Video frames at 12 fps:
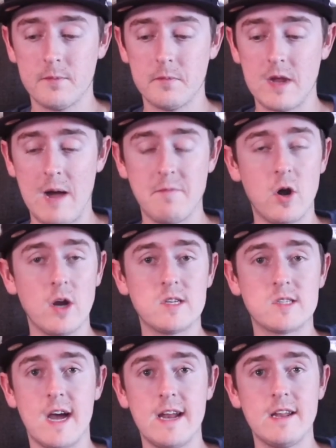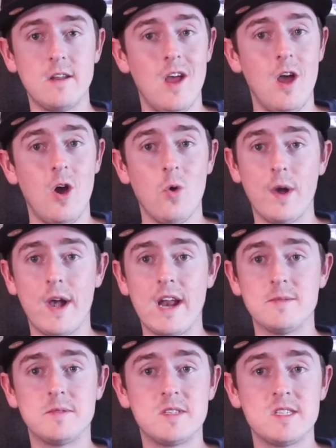I'm very excited. We got
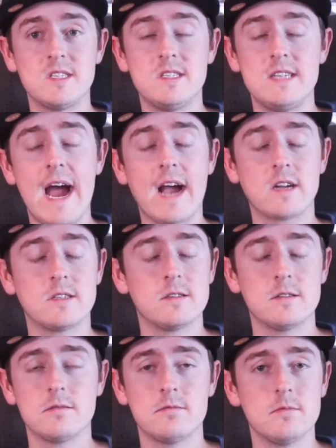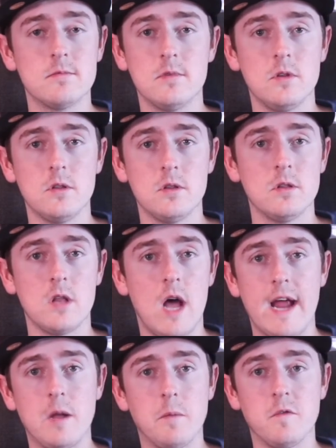a stacked
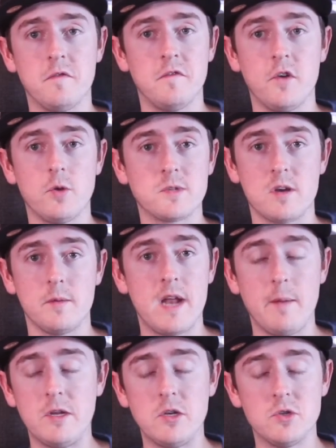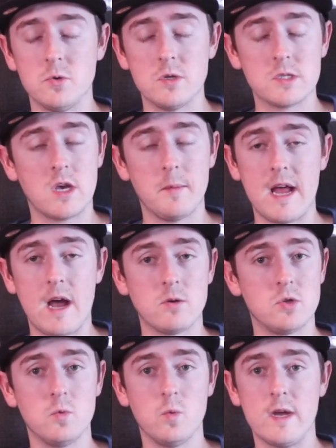lineup of films coming out. I mean, Dune is coming out in
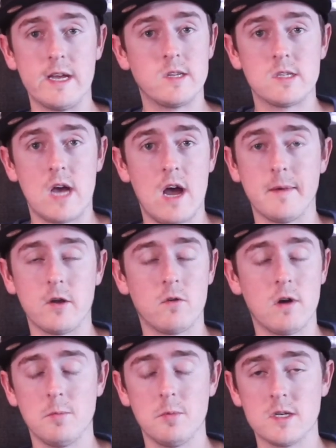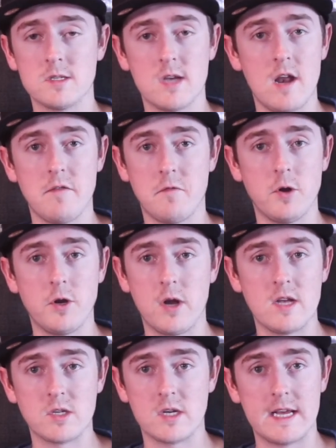2 weeks. I'm incredibly excited for it. You
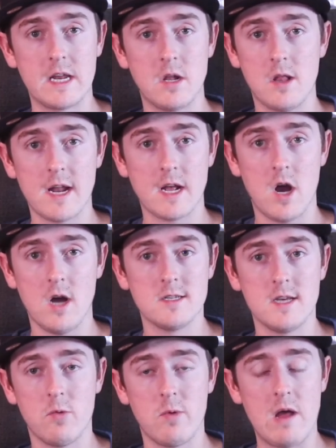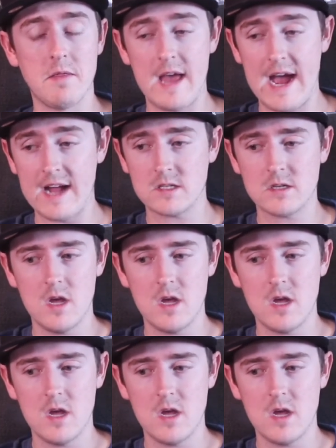guys are going to get a lot of content around that.